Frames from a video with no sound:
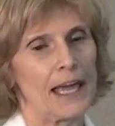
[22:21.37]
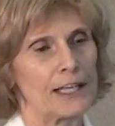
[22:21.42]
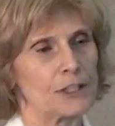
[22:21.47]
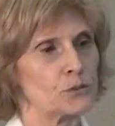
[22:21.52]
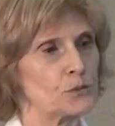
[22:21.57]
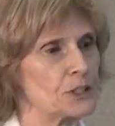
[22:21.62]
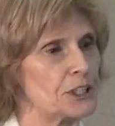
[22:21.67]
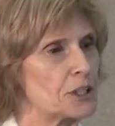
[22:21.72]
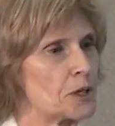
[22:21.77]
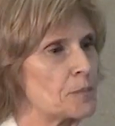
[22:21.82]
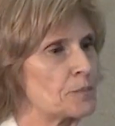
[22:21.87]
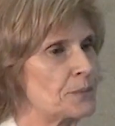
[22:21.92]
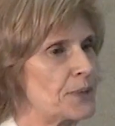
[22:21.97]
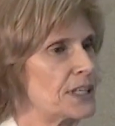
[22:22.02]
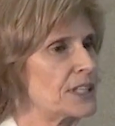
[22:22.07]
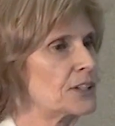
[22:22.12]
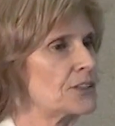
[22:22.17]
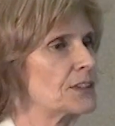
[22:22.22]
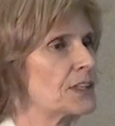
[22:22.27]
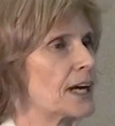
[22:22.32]
And we
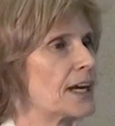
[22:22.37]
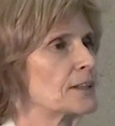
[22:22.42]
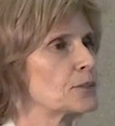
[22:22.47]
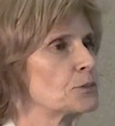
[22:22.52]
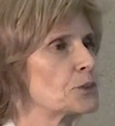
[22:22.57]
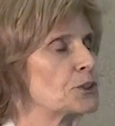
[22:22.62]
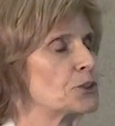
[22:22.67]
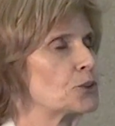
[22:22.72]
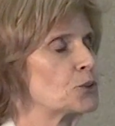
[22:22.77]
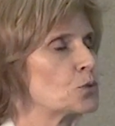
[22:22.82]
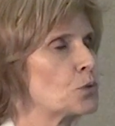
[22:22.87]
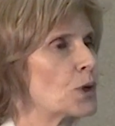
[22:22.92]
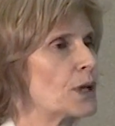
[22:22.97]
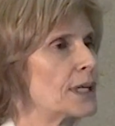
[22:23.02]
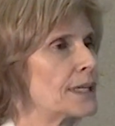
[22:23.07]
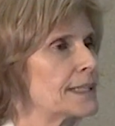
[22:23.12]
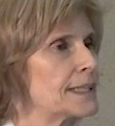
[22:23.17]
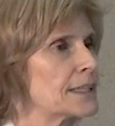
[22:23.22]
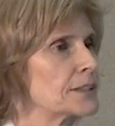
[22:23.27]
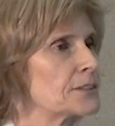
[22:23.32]
compared that with the
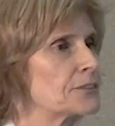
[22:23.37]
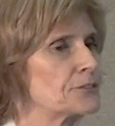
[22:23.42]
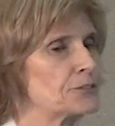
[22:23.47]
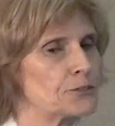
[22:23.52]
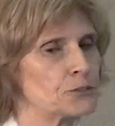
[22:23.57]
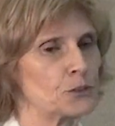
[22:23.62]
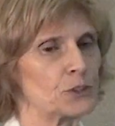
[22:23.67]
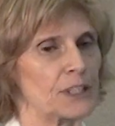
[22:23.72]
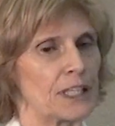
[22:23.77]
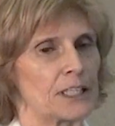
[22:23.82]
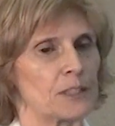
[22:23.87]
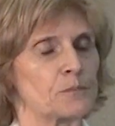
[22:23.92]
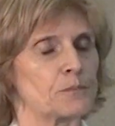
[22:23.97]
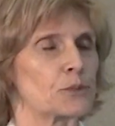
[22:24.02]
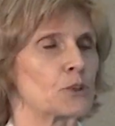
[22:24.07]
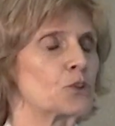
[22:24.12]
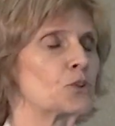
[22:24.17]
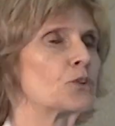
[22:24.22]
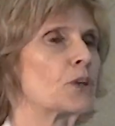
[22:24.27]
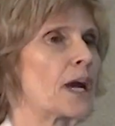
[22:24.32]
way that food
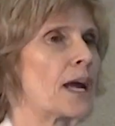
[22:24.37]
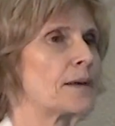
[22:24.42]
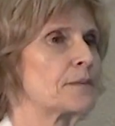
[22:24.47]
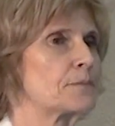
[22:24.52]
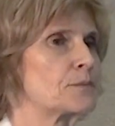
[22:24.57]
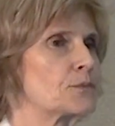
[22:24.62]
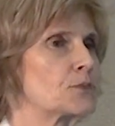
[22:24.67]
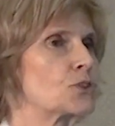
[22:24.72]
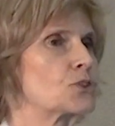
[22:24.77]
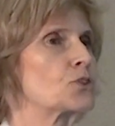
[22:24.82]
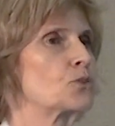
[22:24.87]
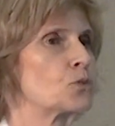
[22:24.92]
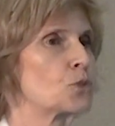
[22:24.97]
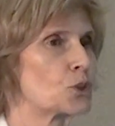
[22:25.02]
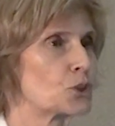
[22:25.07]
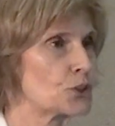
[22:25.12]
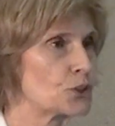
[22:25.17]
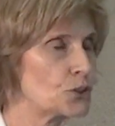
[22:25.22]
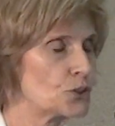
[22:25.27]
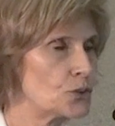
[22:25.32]
aid programs
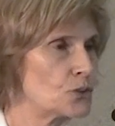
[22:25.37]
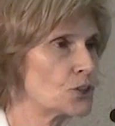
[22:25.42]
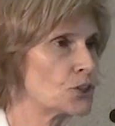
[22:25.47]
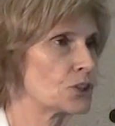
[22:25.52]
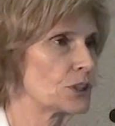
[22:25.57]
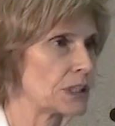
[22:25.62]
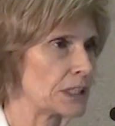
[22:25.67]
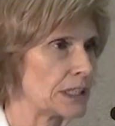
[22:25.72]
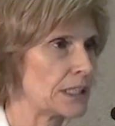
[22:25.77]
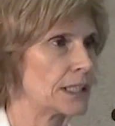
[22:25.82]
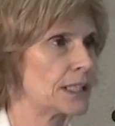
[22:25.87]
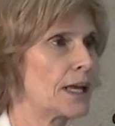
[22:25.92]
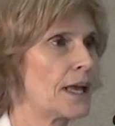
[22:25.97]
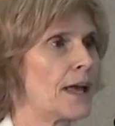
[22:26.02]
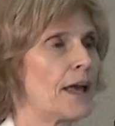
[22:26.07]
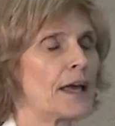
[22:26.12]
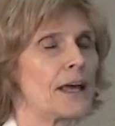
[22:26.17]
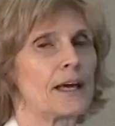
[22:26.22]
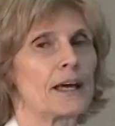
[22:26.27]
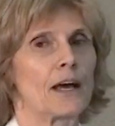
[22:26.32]
were
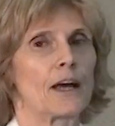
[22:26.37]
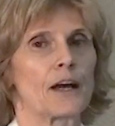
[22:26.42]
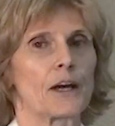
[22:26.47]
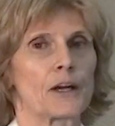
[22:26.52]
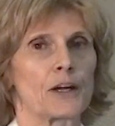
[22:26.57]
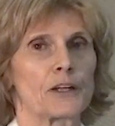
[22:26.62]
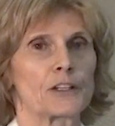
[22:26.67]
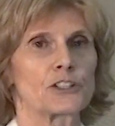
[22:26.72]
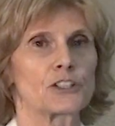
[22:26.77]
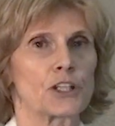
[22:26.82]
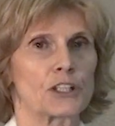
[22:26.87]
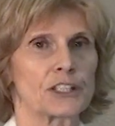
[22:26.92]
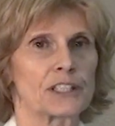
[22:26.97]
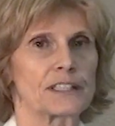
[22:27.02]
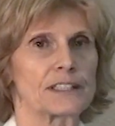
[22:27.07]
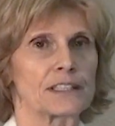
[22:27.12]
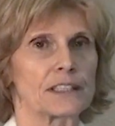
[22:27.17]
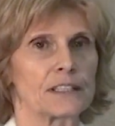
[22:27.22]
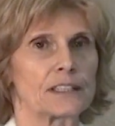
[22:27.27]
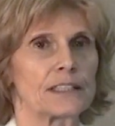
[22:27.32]
usually uh,
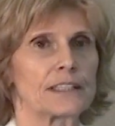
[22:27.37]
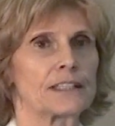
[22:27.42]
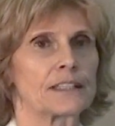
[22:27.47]
targeted.